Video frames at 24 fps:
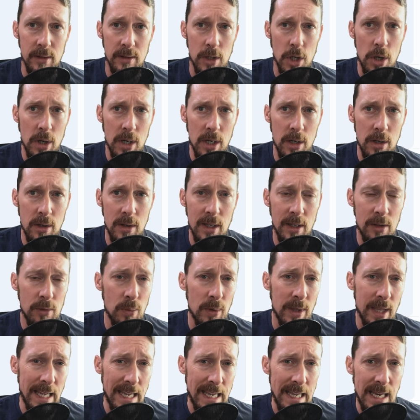You can do this
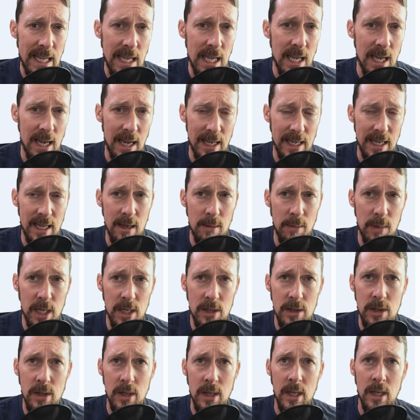with any
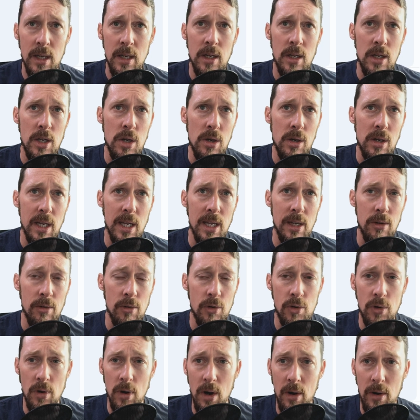image. You can
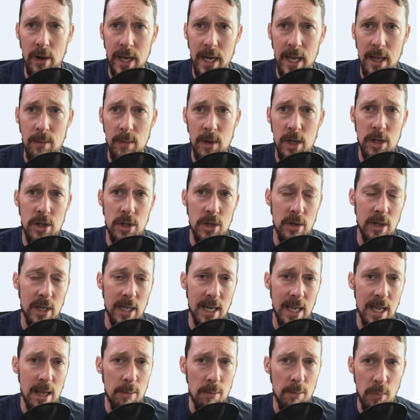draw an image, you
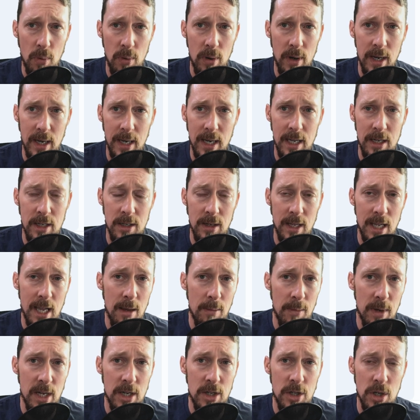can import an
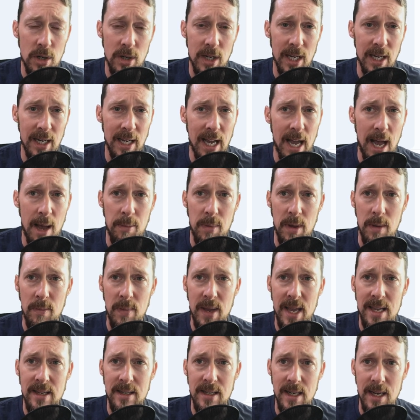image, you can copy
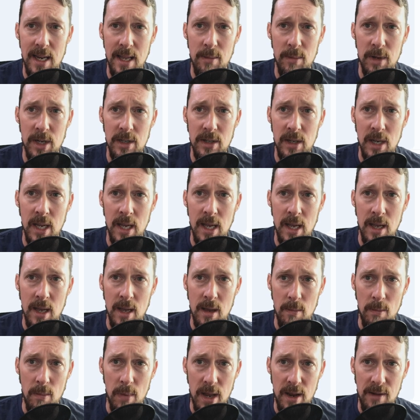paste an image.
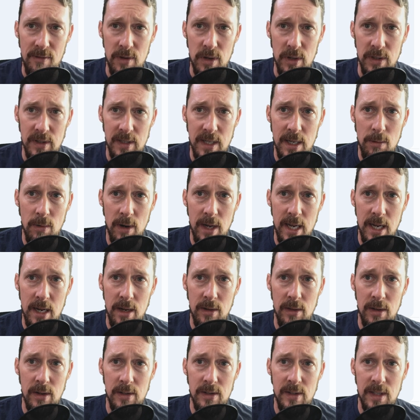But if you see right here,
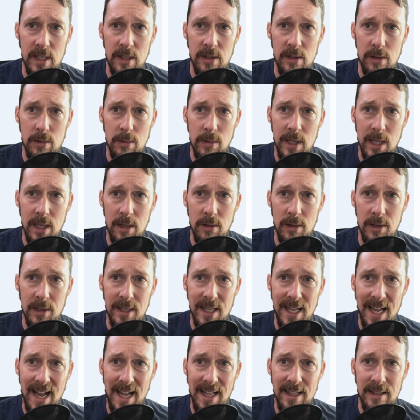there's these three little
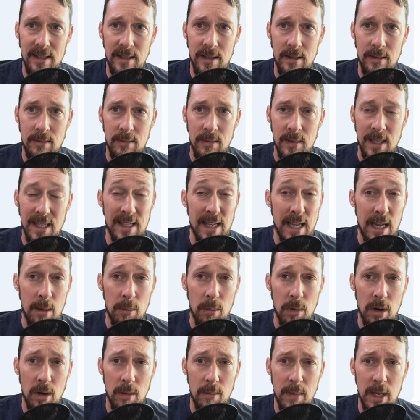dots, this
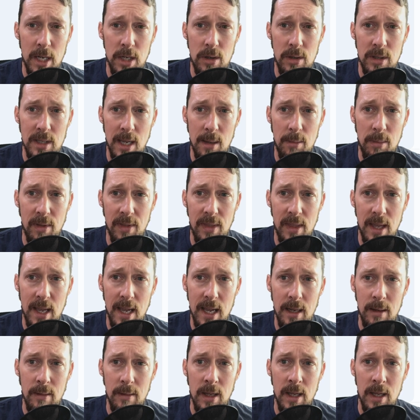hamburger menu type of
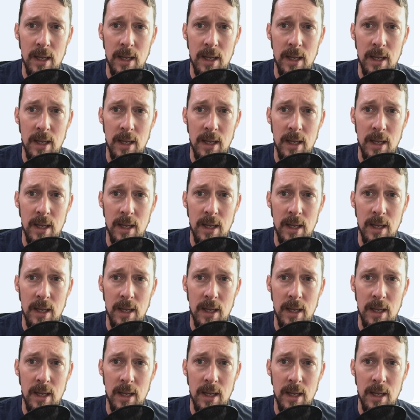thing.